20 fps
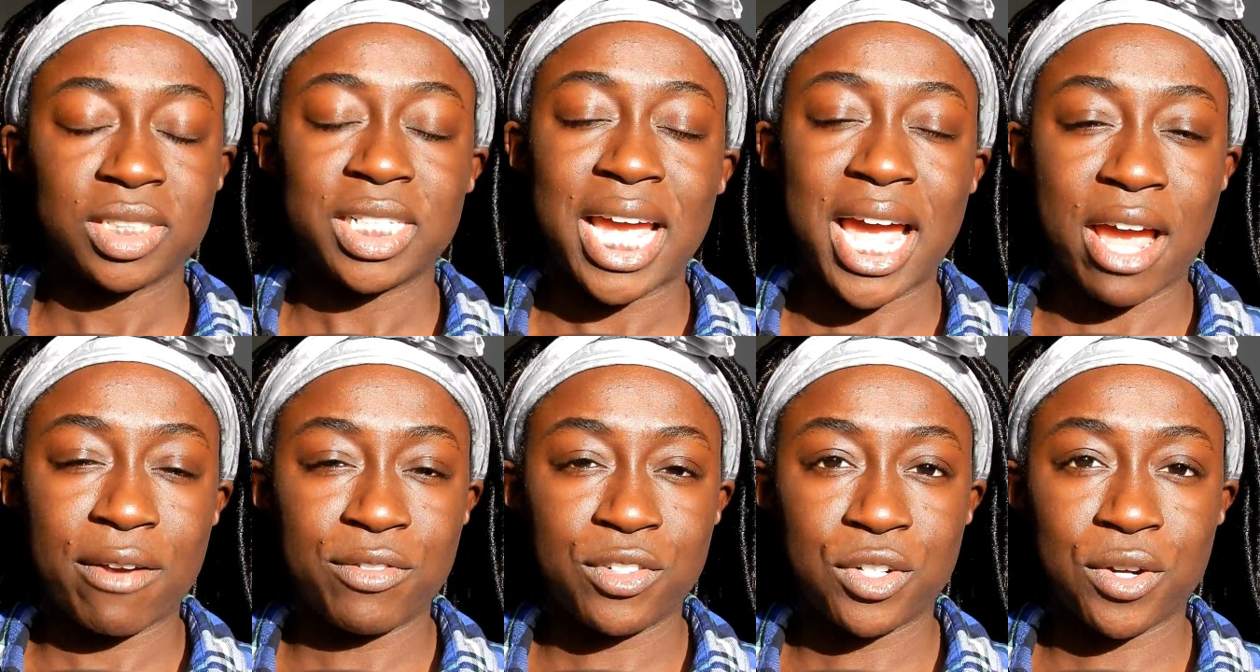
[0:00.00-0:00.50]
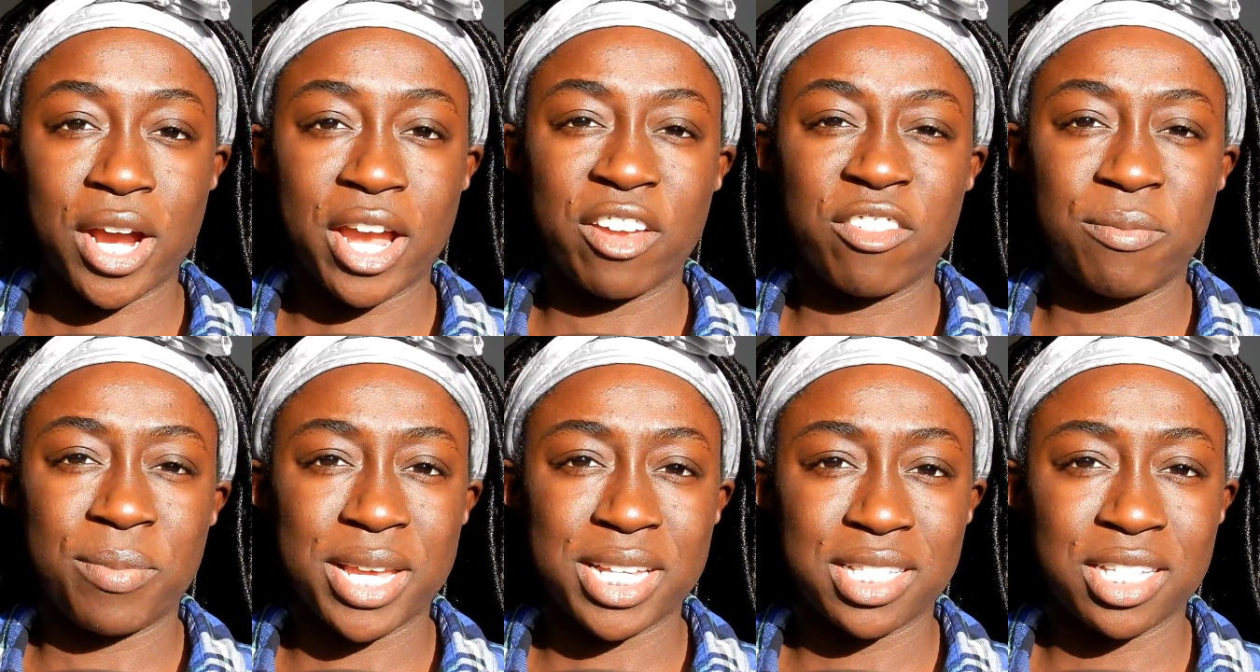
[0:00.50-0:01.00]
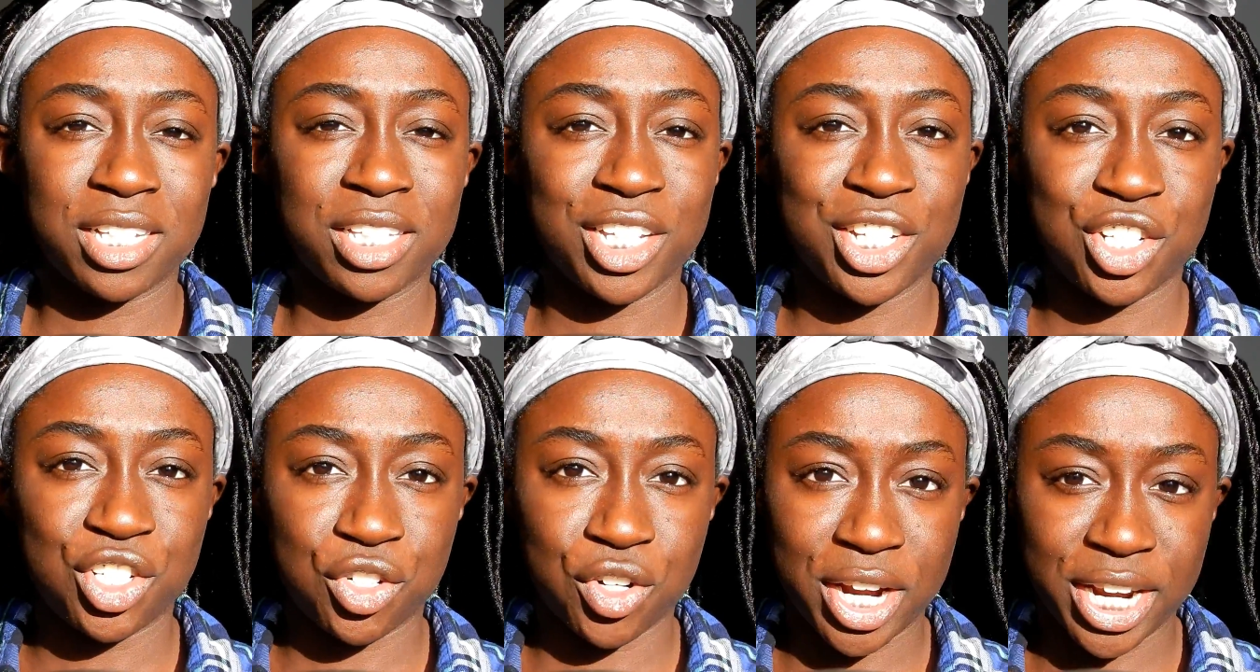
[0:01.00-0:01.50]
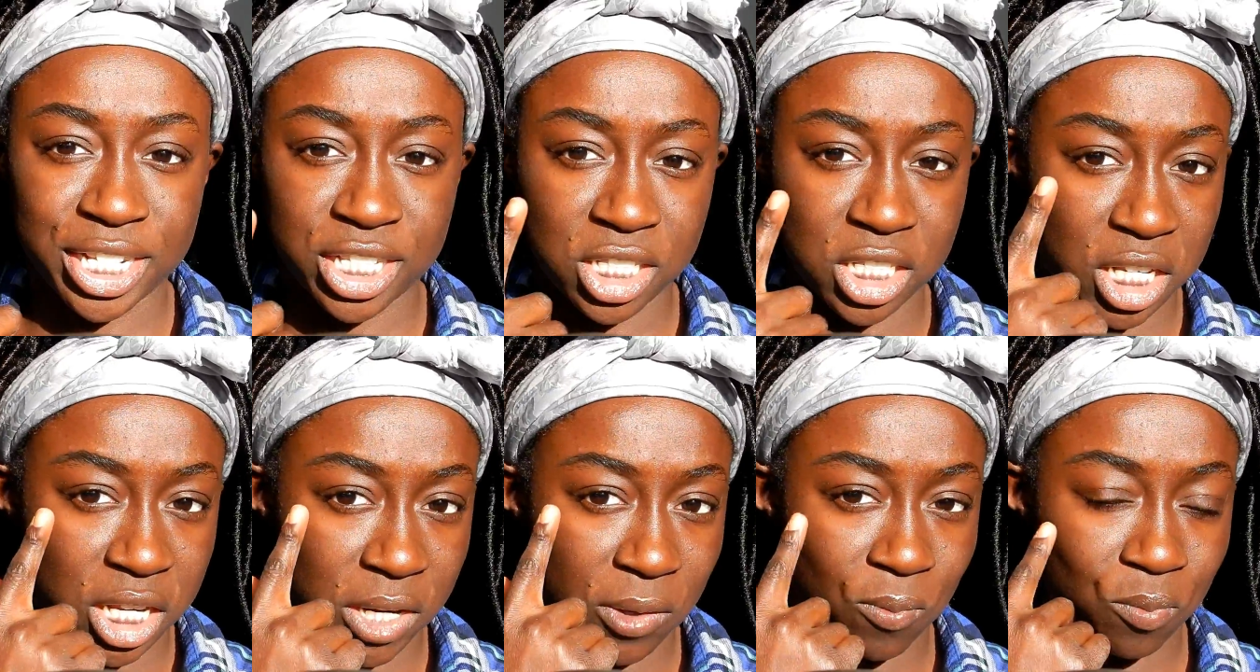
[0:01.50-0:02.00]
after I have basically
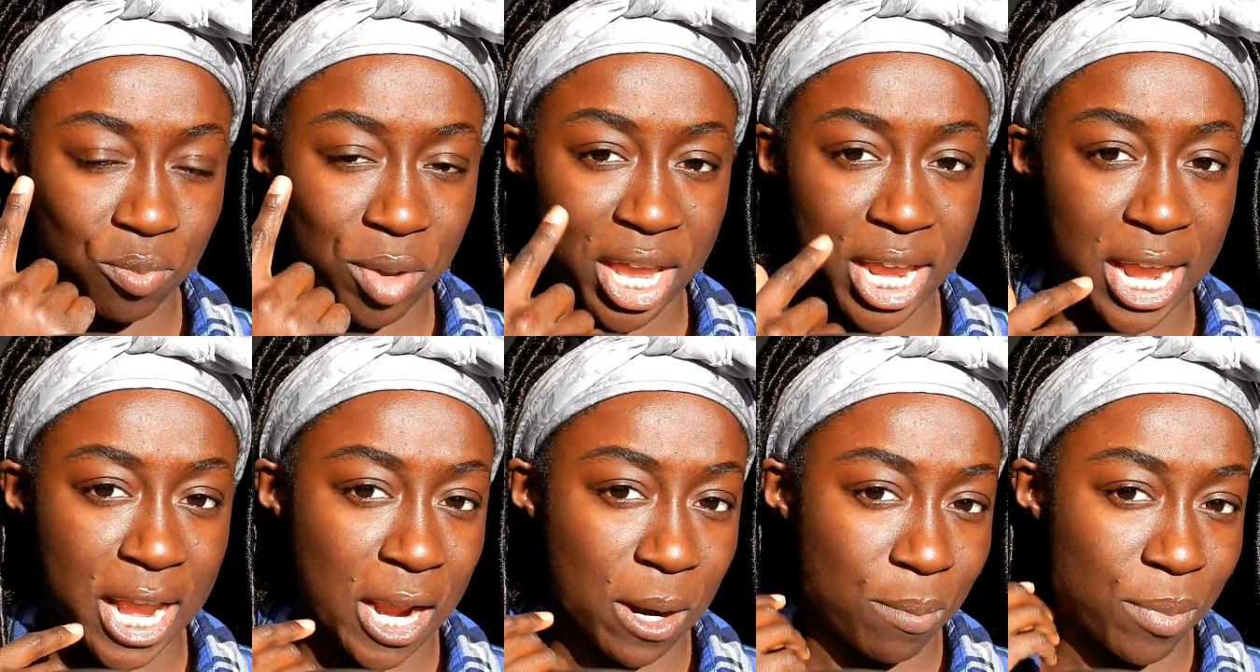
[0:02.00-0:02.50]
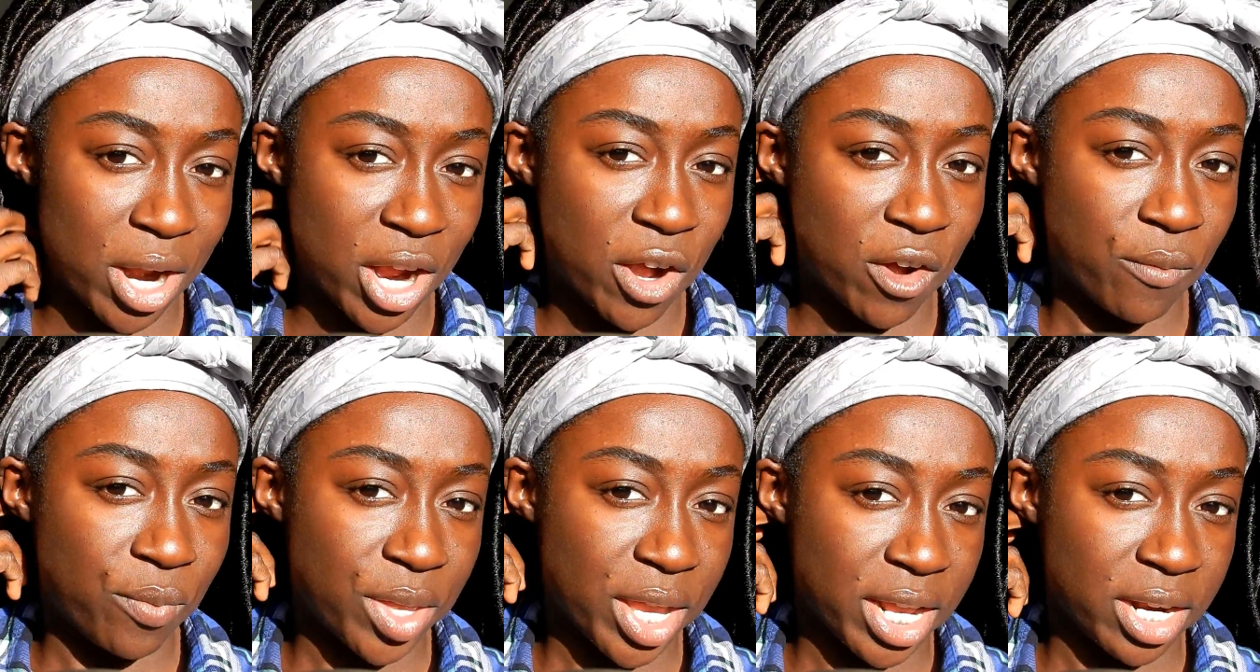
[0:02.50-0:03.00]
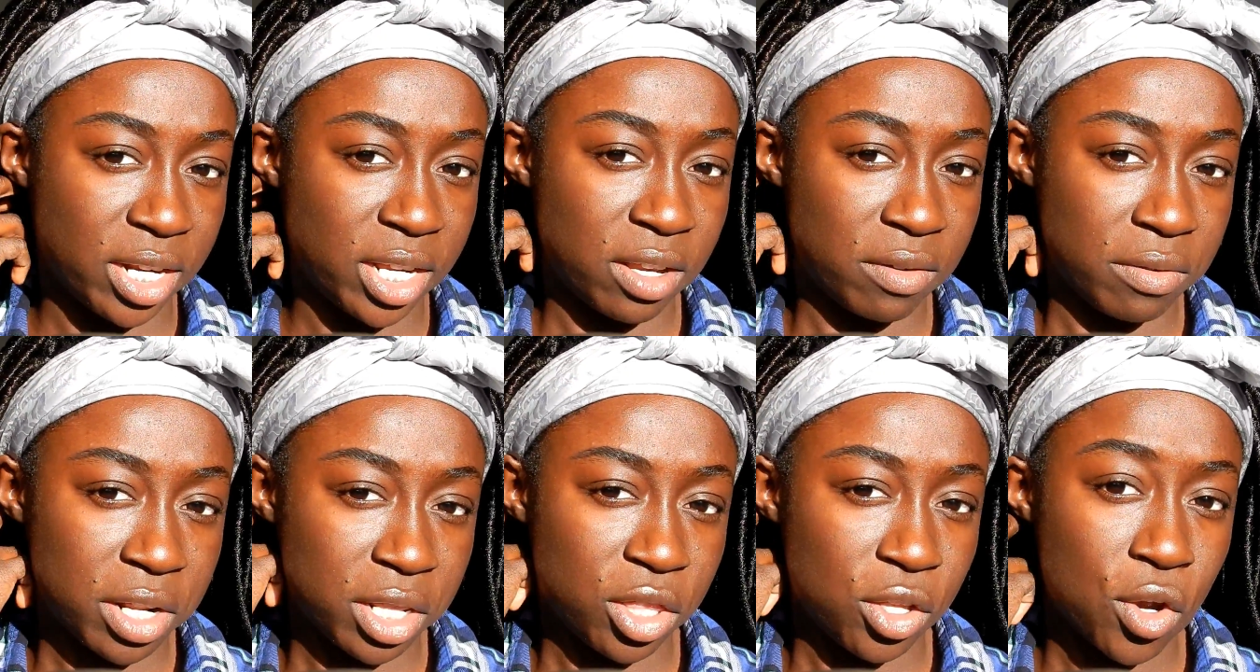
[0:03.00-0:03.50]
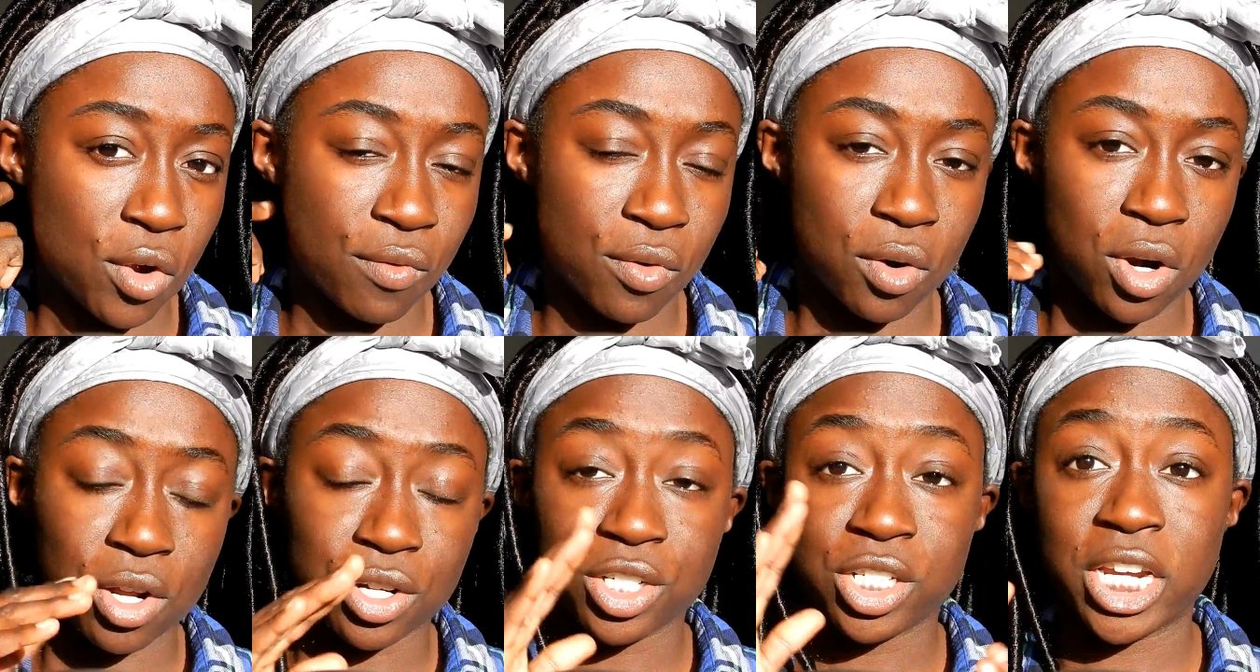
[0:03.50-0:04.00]
traced in my eyebrow and given it the
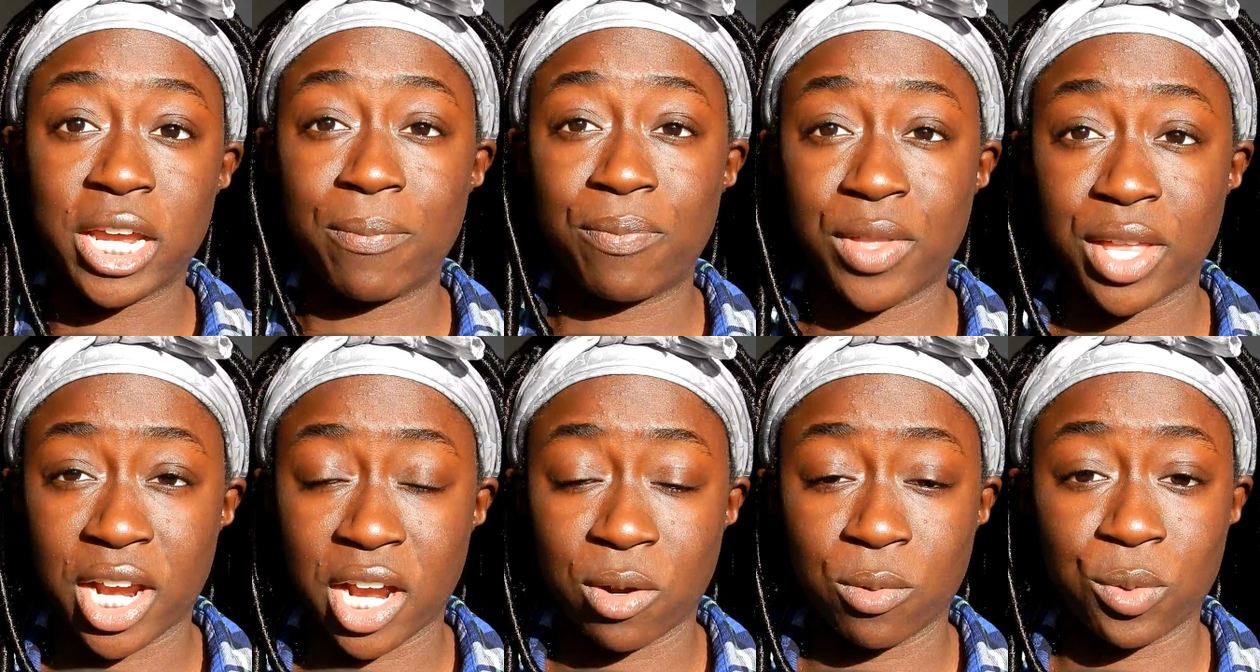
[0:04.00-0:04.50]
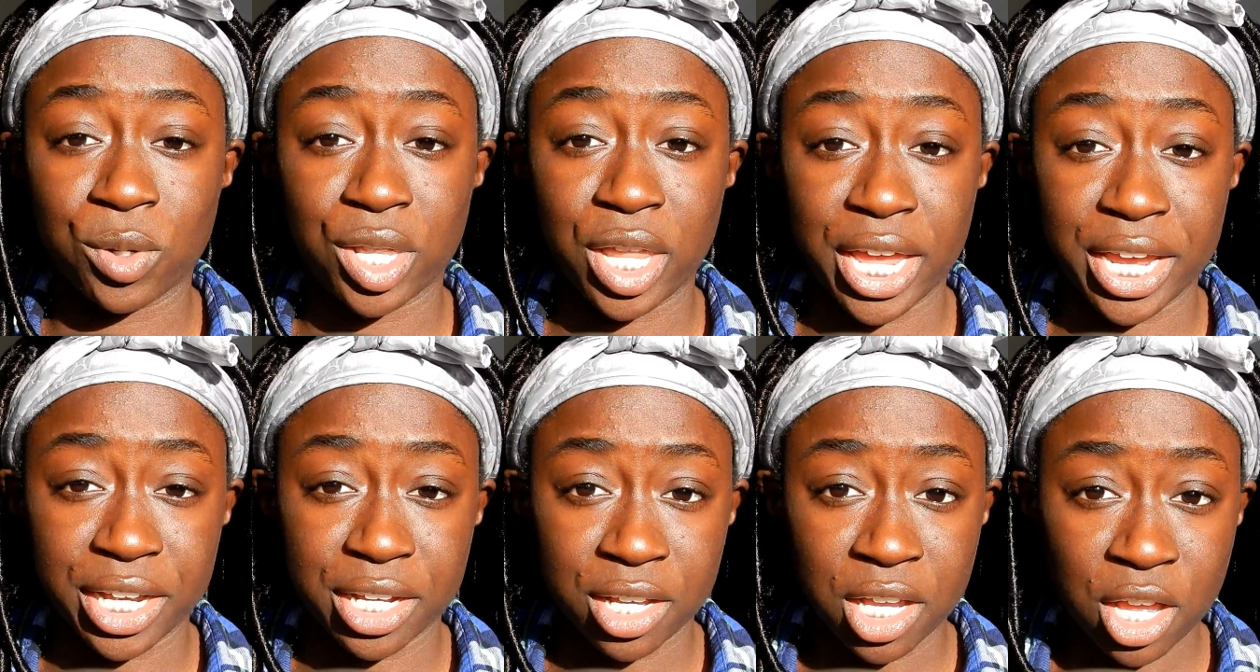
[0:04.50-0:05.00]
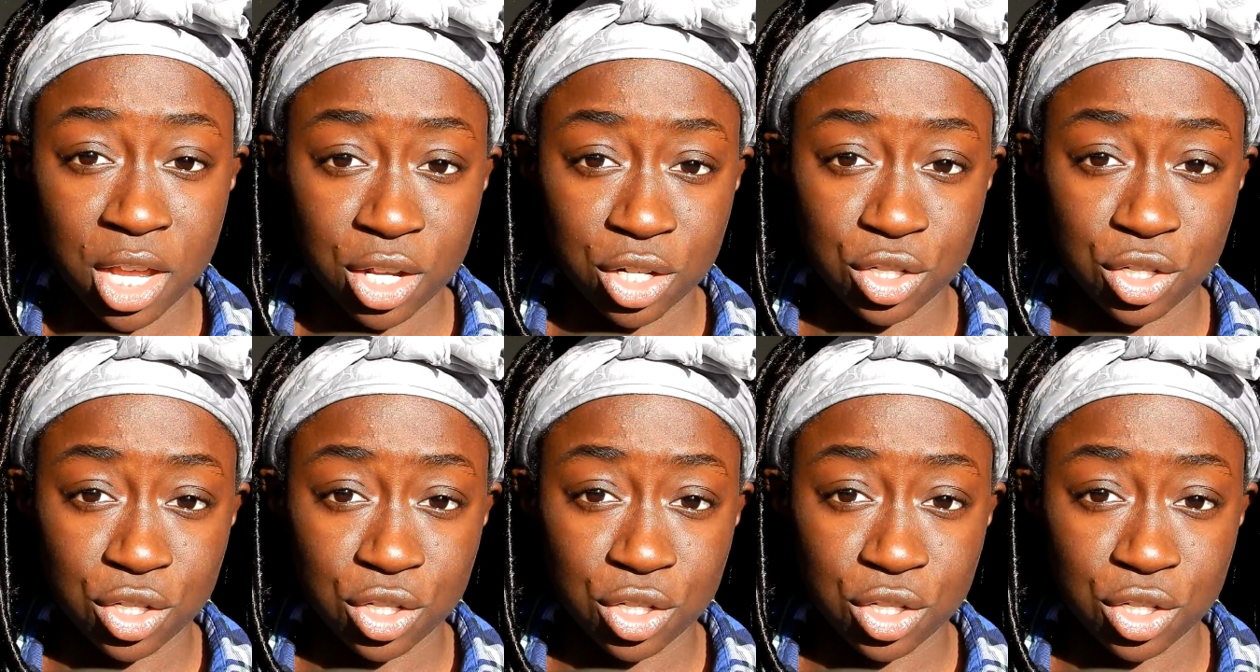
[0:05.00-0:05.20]
overall shape that I would like